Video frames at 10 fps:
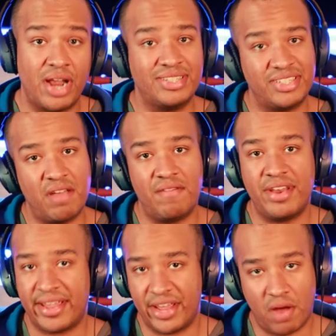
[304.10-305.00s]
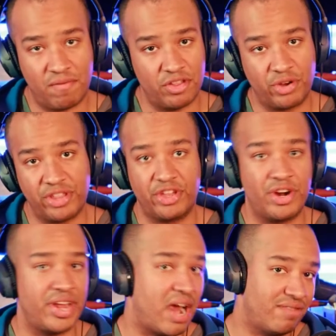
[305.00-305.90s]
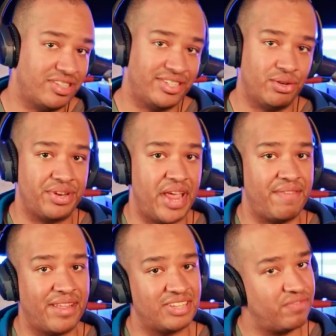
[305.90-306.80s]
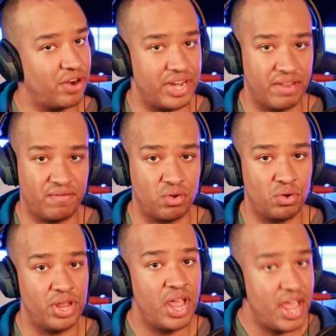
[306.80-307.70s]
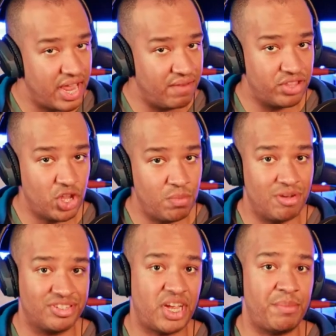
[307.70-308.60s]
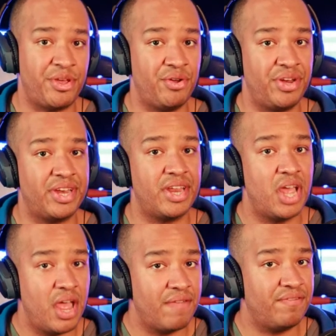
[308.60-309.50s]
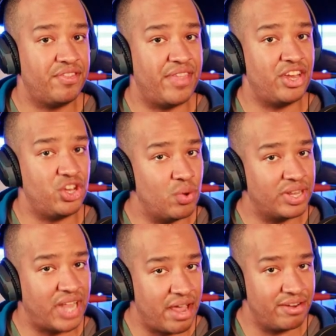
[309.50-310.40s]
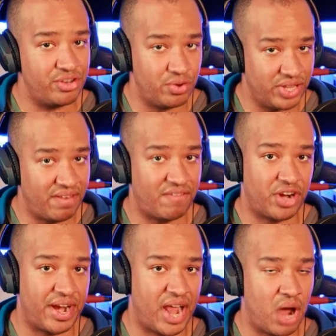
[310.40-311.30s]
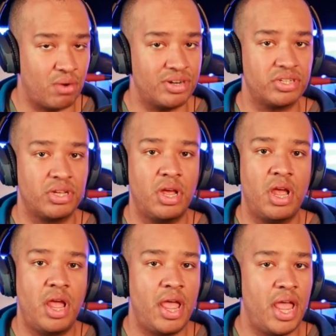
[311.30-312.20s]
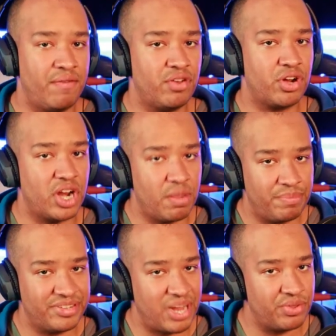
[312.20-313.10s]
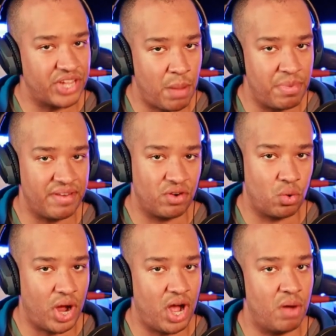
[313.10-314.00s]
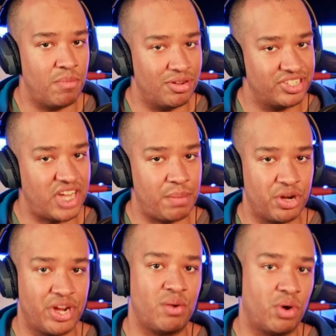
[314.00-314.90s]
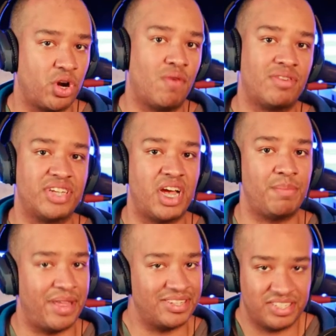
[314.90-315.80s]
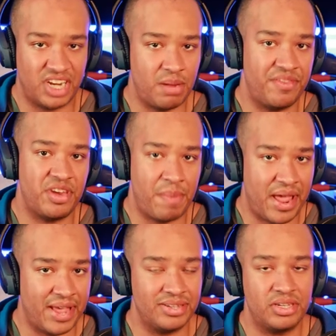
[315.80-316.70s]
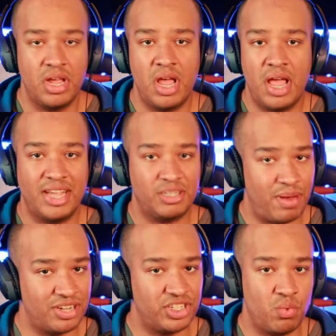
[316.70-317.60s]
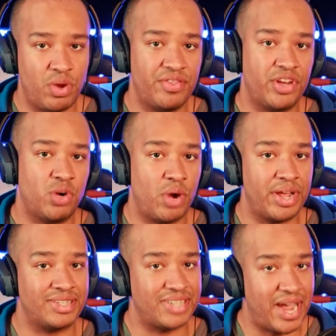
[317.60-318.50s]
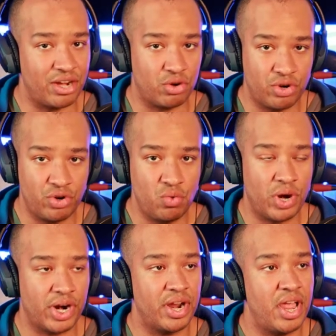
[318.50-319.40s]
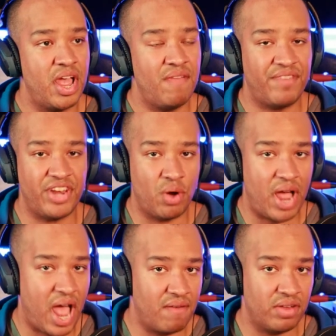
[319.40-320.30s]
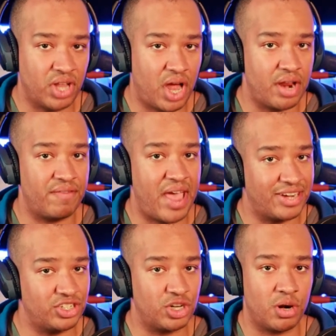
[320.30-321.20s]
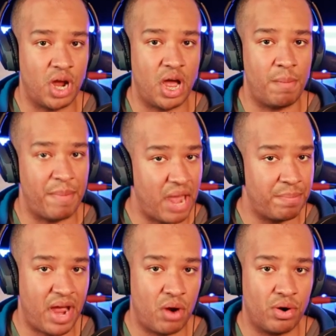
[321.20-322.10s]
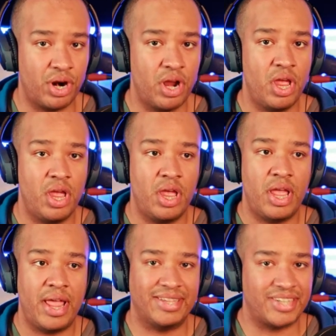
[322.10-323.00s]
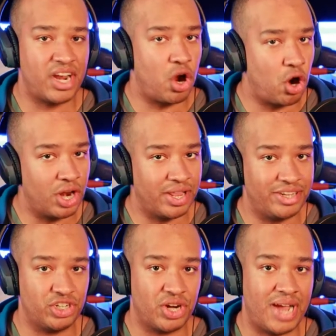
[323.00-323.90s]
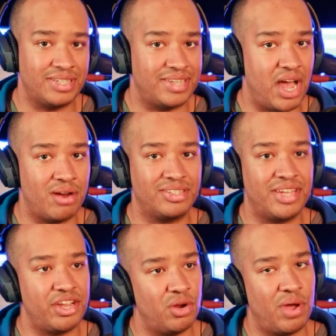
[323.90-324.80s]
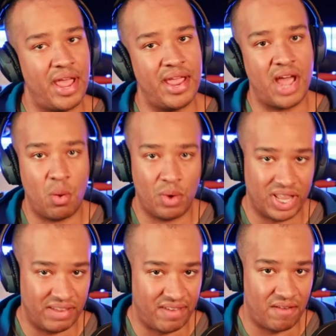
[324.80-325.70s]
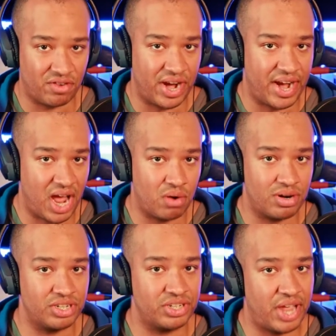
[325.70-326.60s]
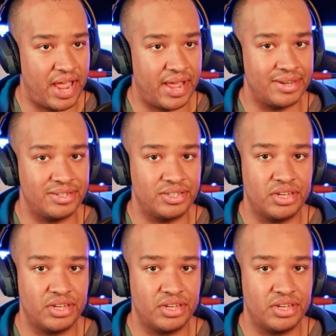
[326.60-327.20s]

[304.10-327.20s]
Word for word: seven and get off at 3:30 every single day. That's very difficult. Even though most time a union, they do allow you to leave after eight hours if you're going to stay with the company for a while, most time you're going to work overtime. That's going to be the demand, especially when they're running a tight crew where they don't have a lot of extra uh, manpower. It's kind of hard to let your guys down and say, you know, hey, I want to leave after eight hours and